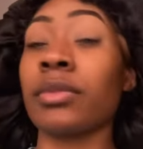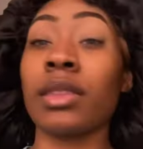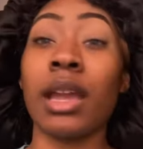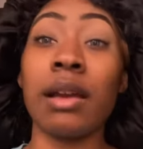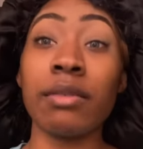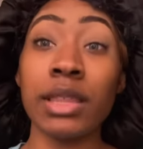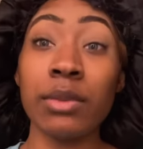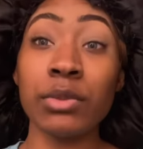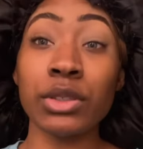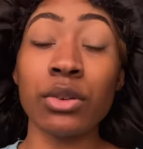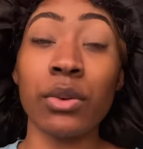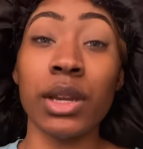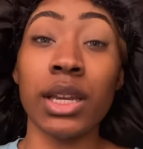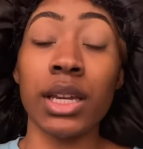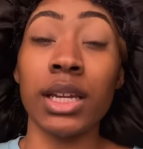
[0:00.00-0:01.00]
Everything was
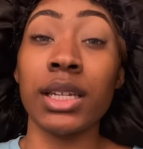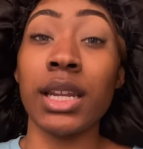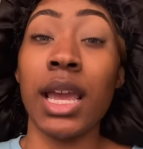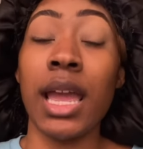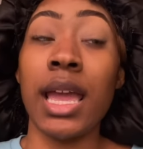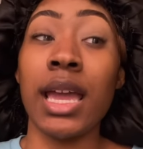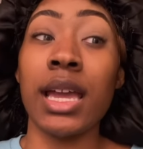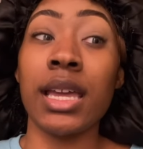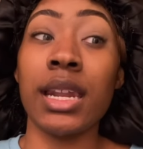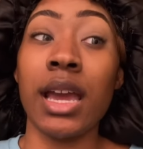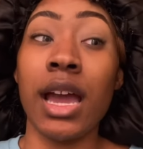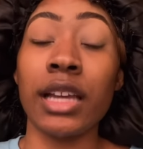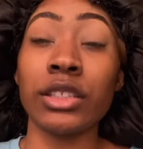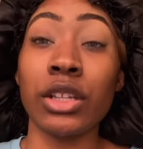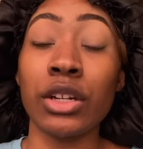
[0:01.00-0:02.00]
going good, and
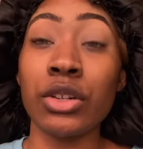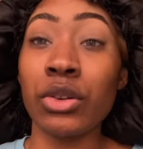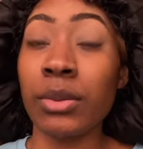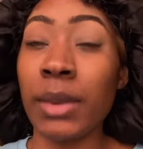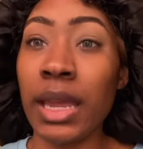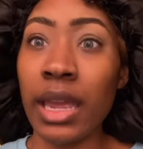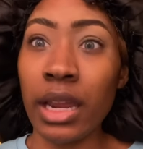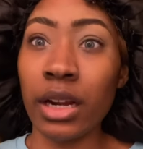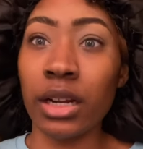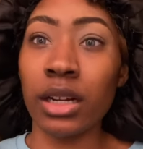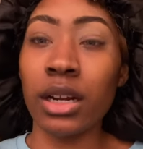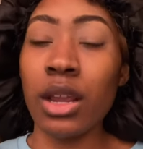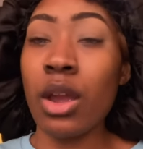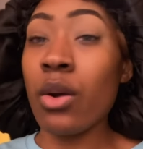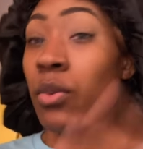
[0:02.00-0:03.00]
I started doing my hair,
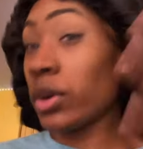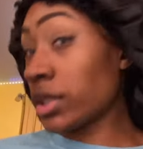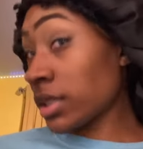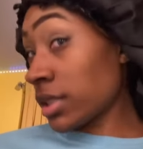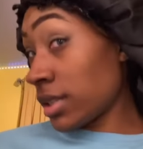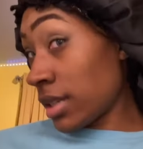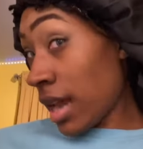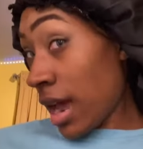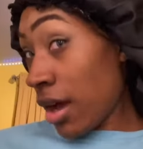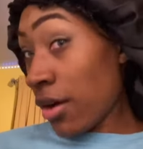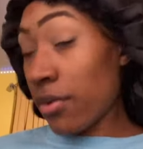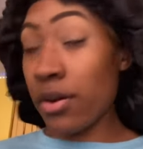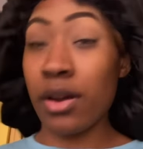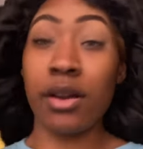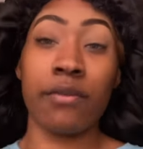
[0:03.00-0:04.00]
which is
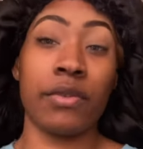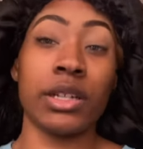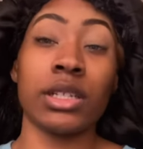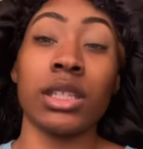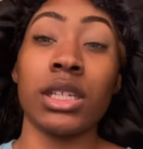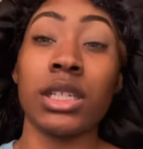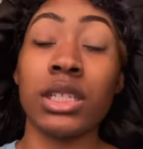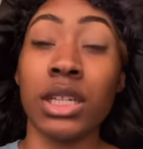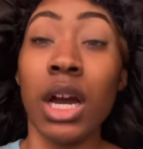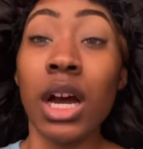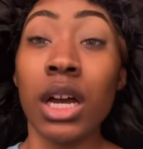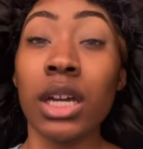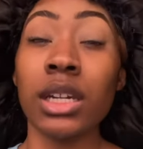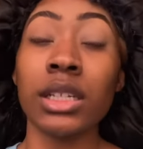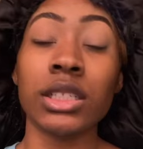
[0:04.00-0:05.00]
now officially
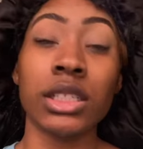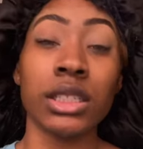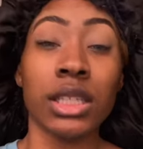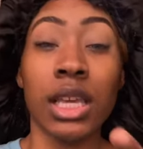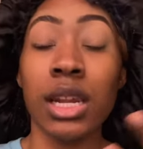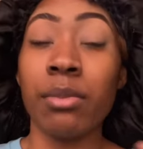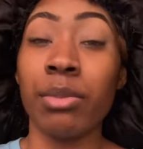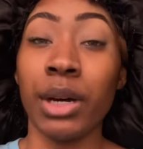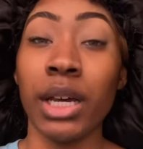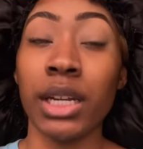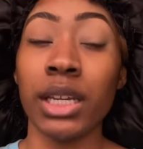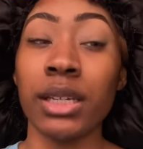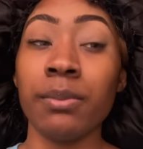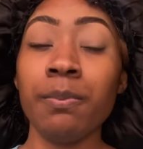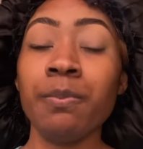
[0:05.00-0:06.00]
done. It's just in a
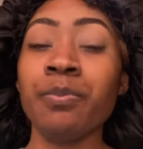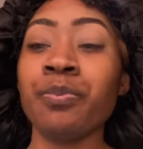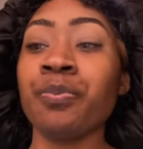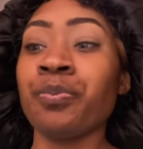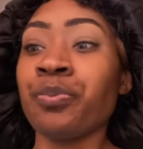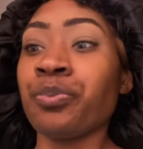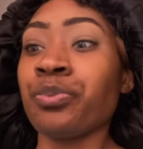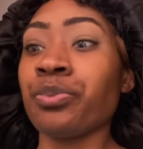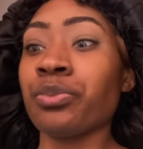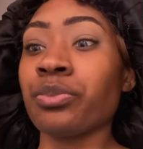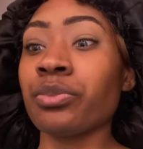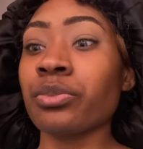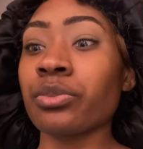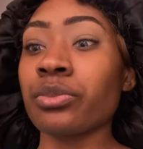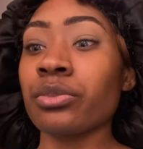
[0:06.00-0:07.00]
bonnet,
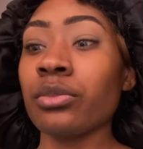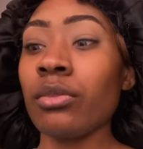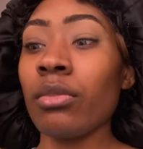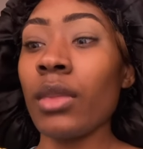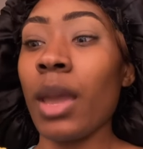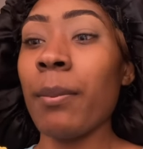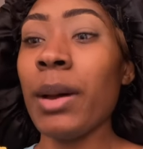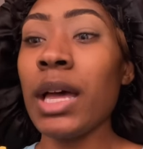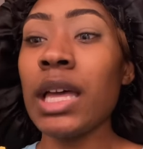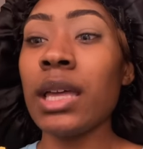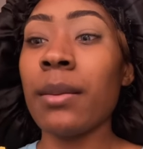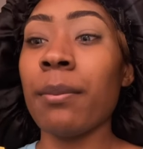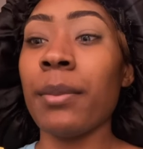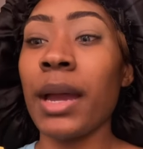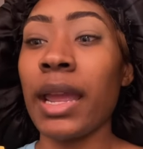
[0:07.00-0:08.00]

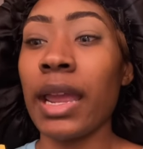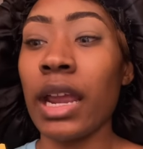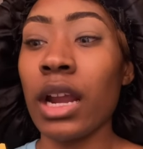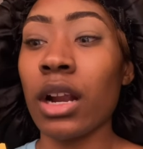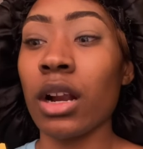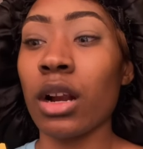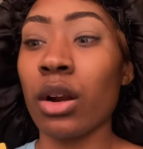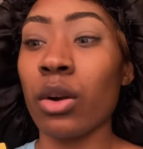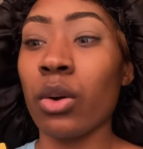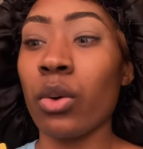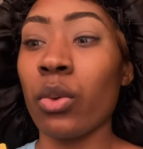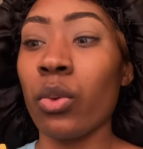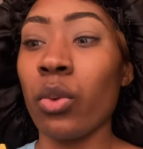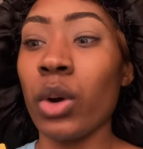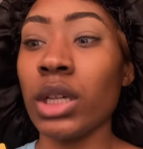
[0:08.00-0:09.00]
but my hair
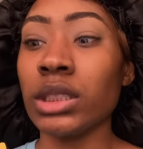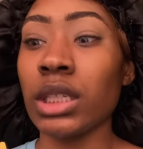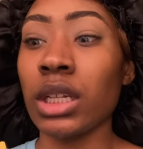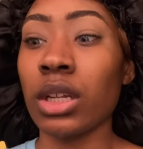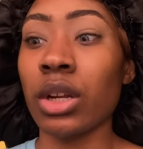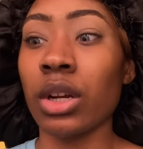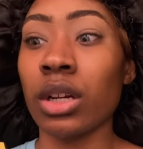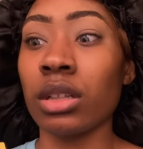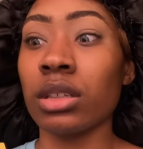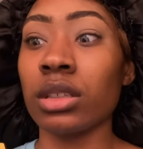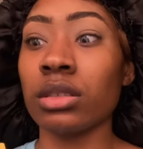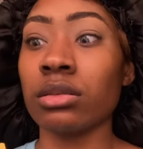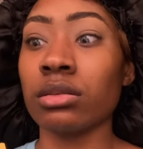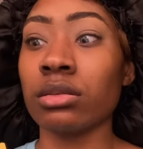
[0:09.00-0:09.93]
wasn't curling,